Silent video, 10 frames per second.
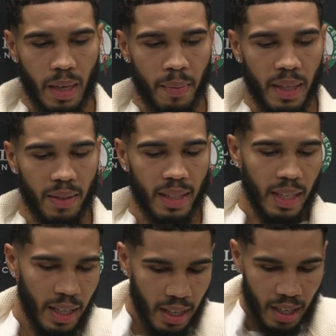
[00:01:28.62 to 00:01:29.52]
mean,
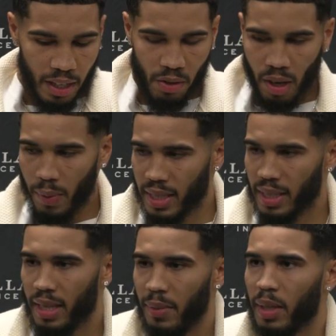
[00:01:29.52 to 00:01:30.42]
you always can
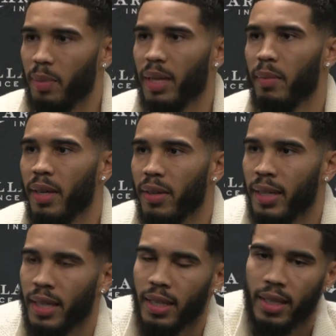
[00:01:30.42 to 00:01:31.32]
say we could play better, right?